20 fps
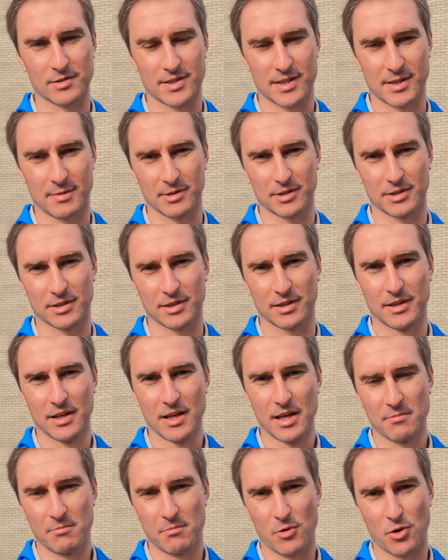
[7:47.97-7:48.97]
some of the
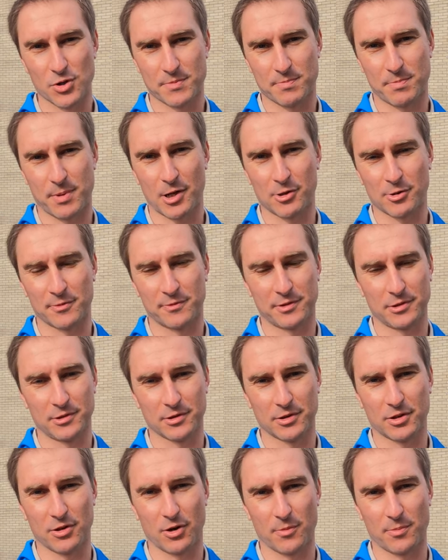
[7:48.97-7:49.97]
most powerful
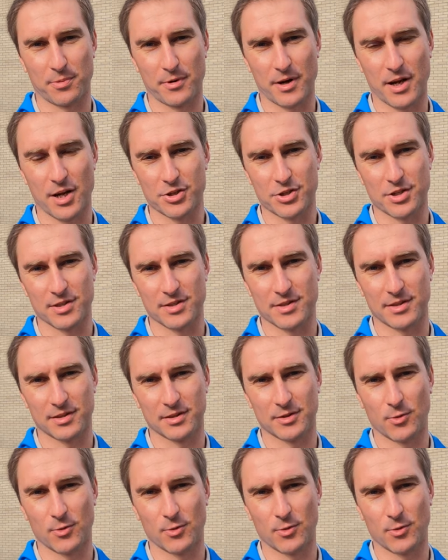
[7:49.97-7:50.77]
corporations in the